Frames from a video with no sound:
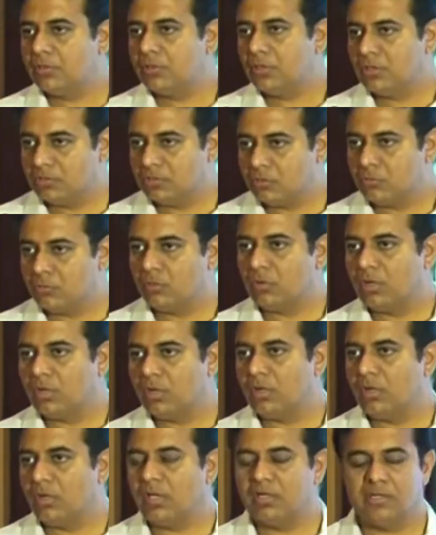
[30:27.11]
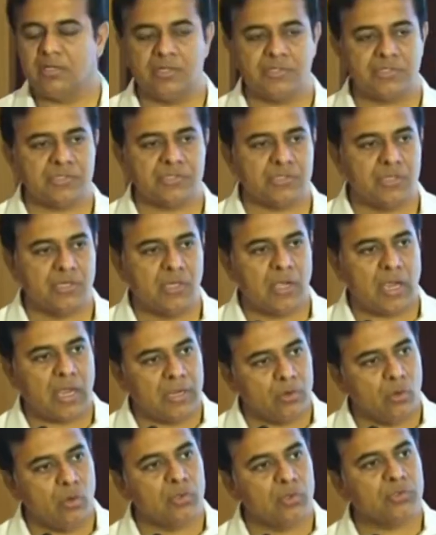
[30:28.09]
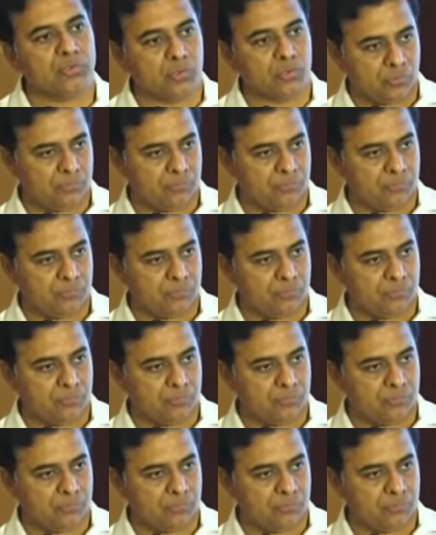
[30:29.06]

in the rural areas, and also